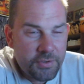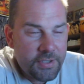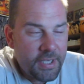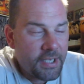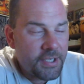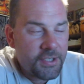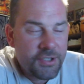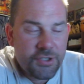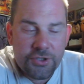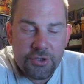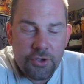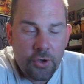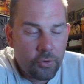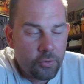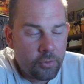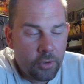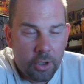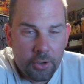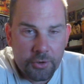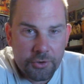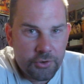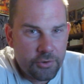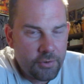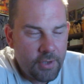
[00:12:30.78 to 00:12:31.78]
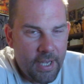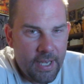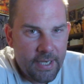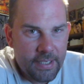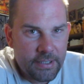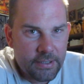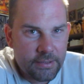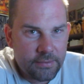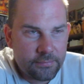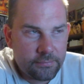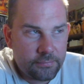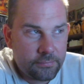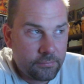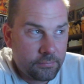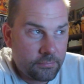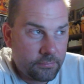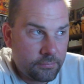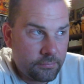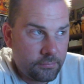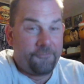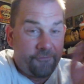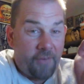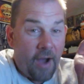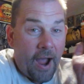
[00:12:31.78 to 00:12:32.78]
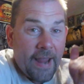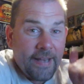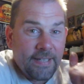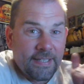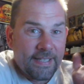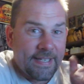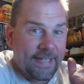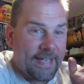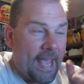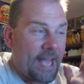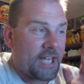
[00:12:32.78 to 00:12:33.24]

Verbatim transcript: to morning, take guys. so long it's to edit. Day. Finally